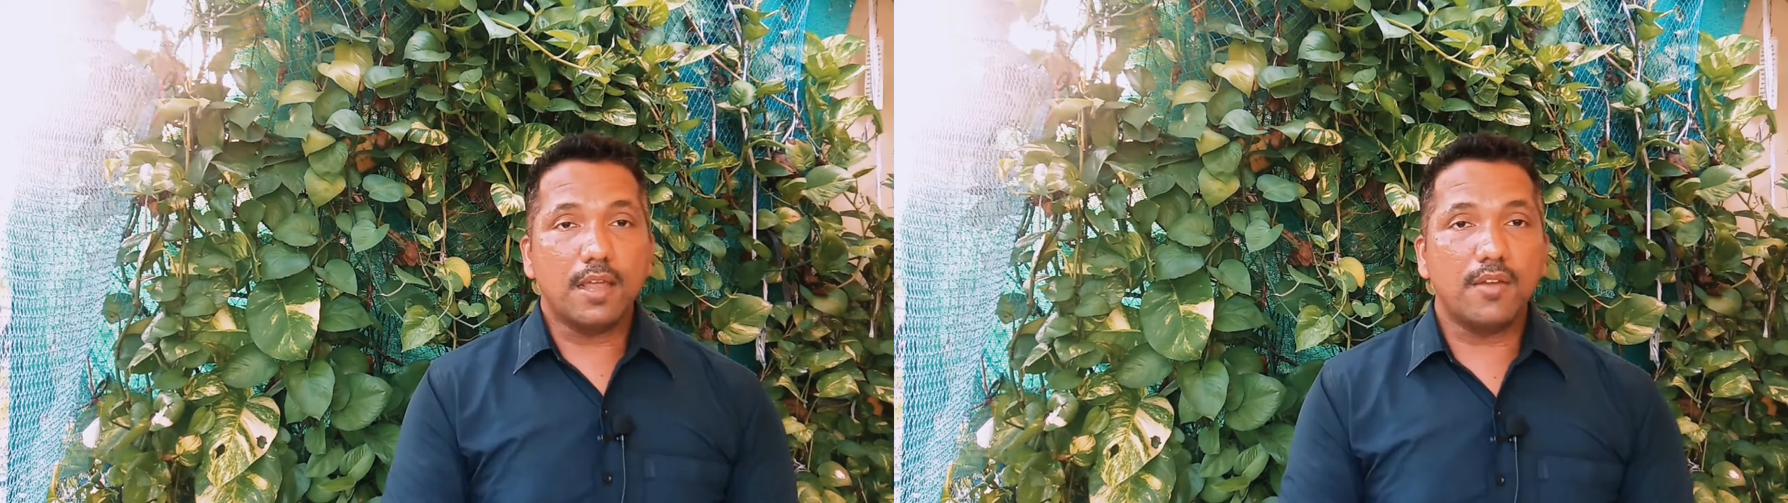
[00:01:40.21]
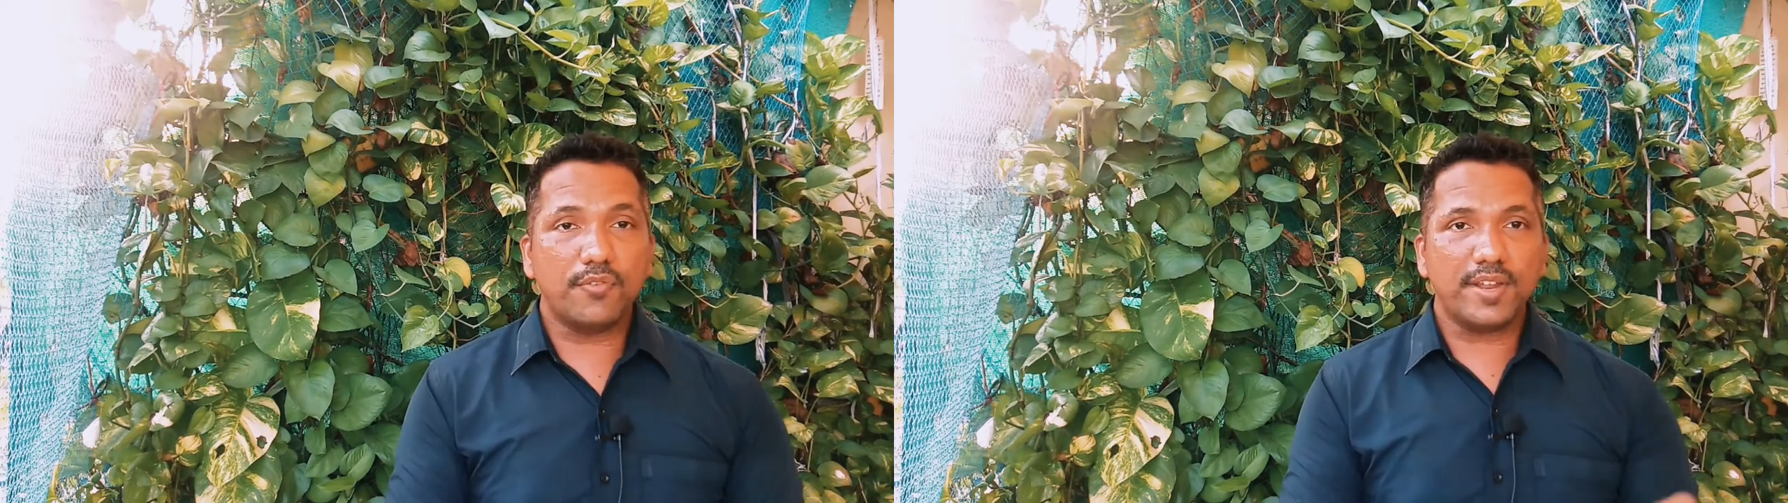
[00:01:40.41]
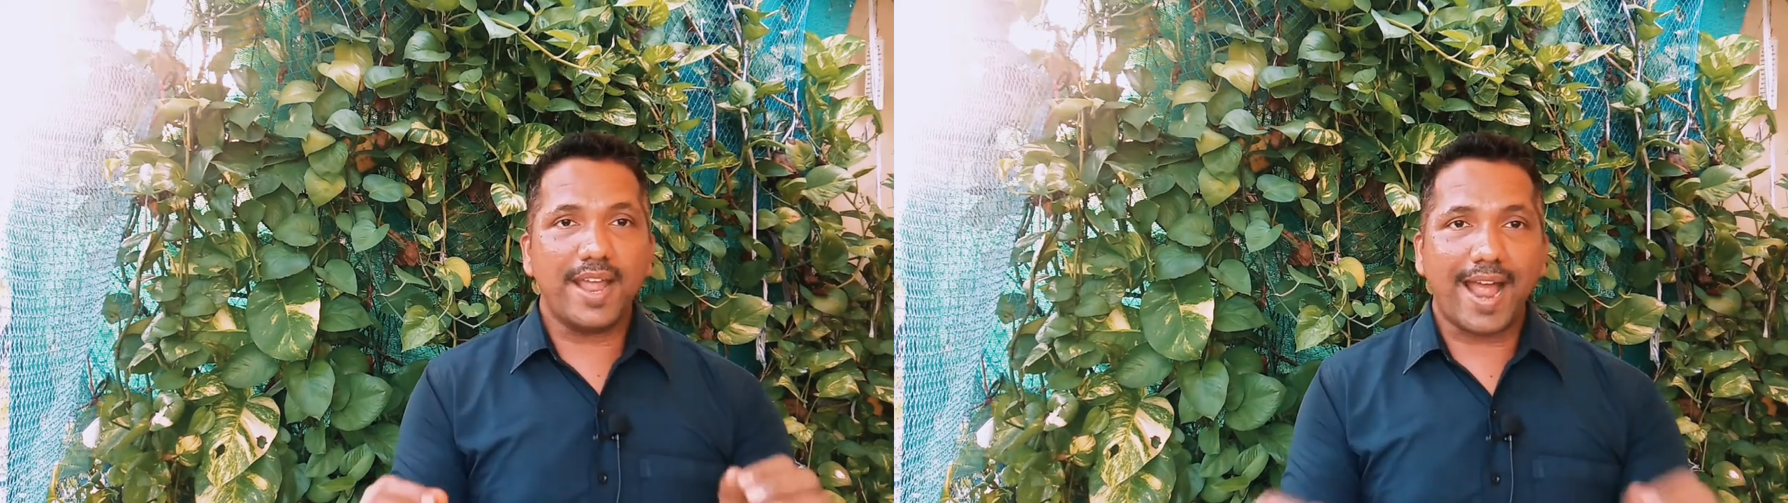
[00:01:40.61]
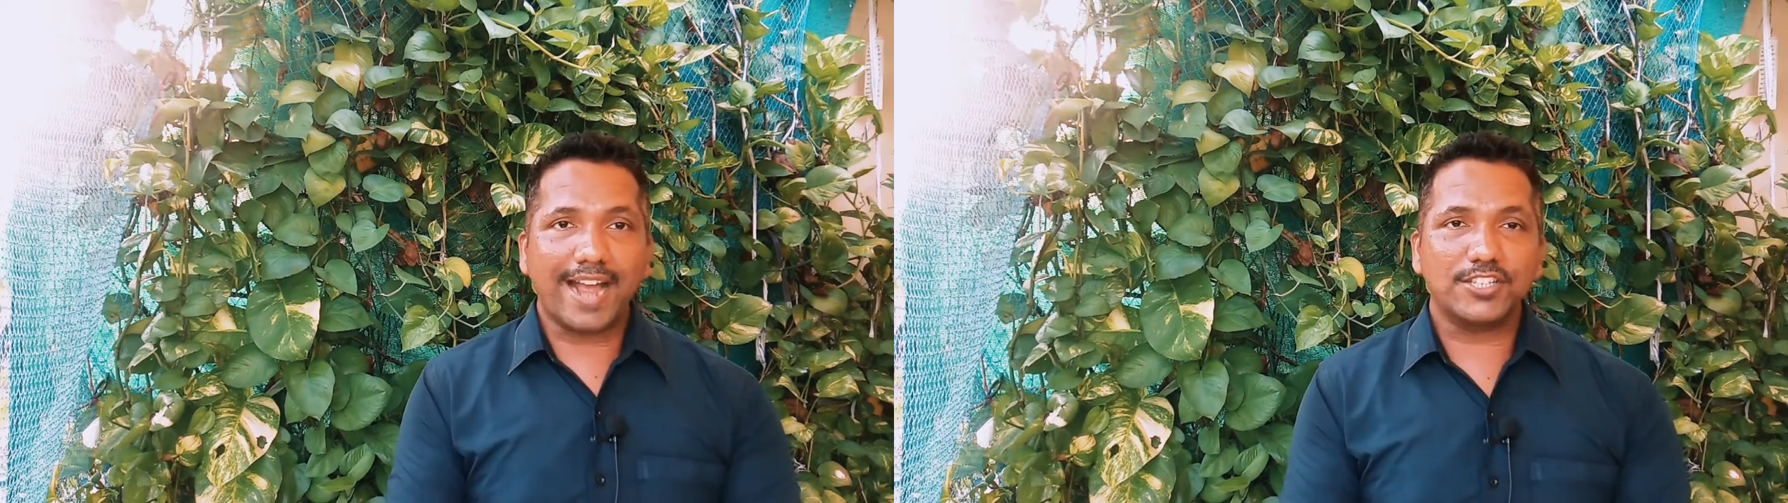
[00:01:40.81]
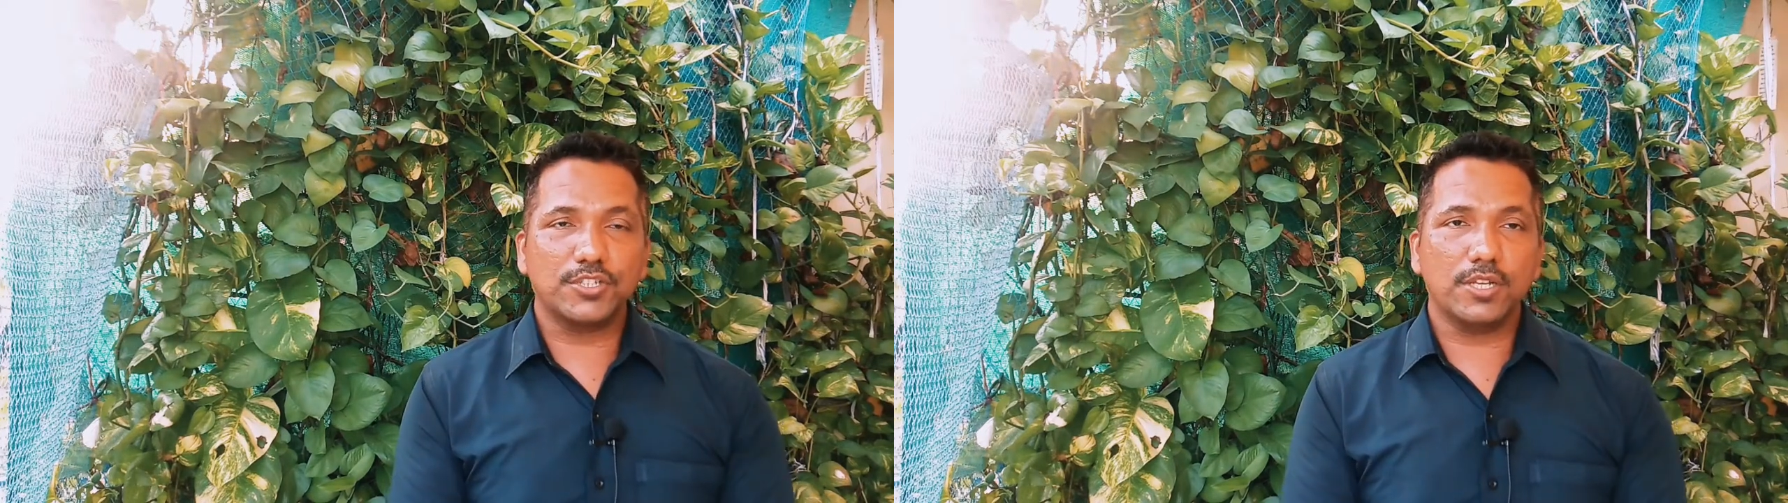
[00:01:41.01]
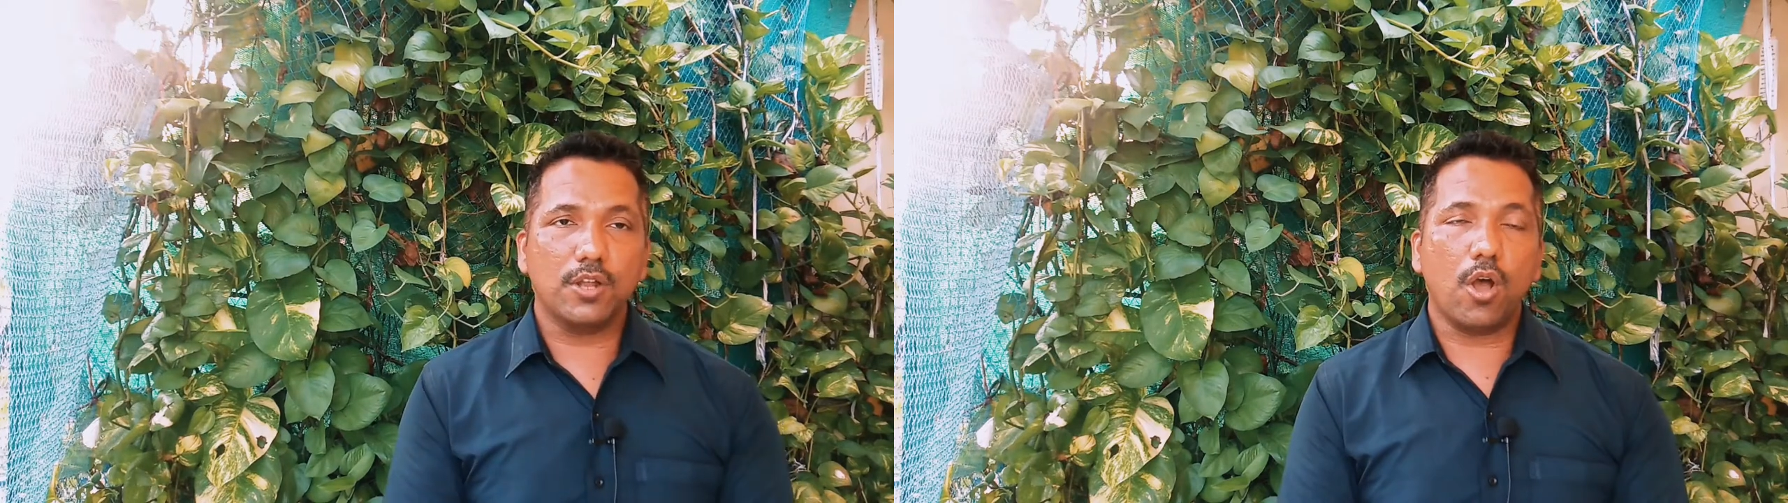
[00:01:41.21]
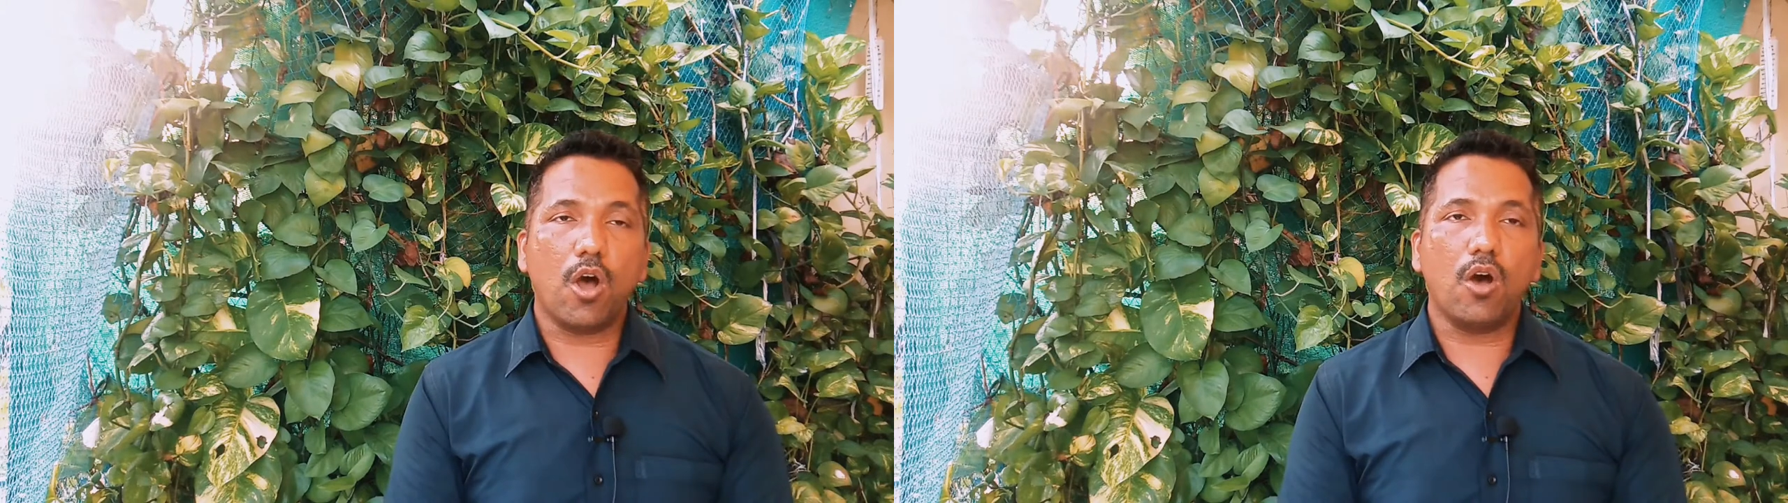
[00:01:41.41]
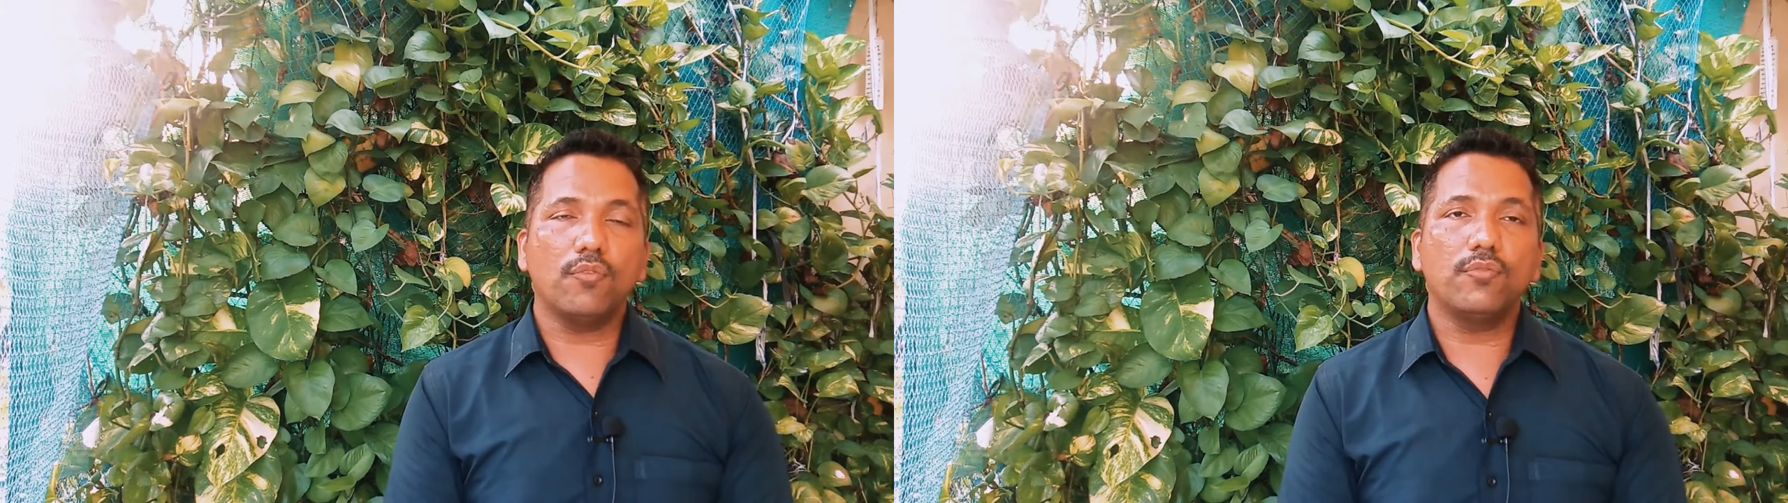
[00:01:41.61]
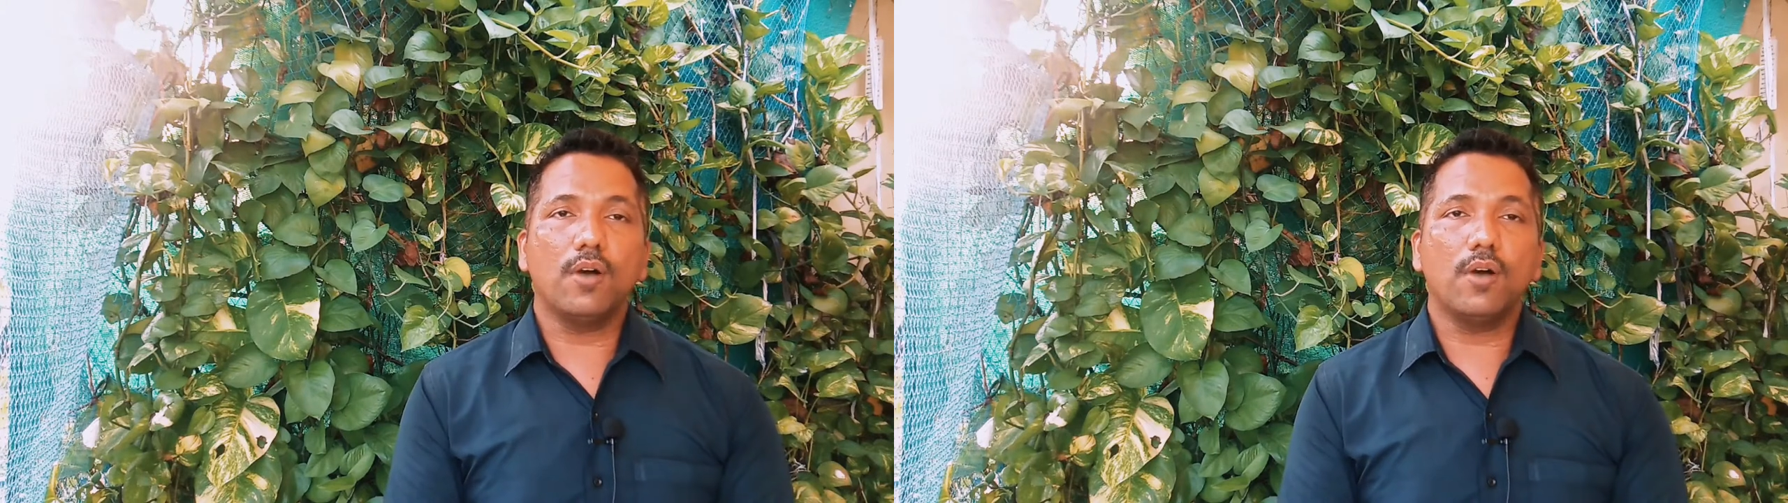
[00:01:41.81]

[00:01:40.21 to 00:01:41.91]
Every action of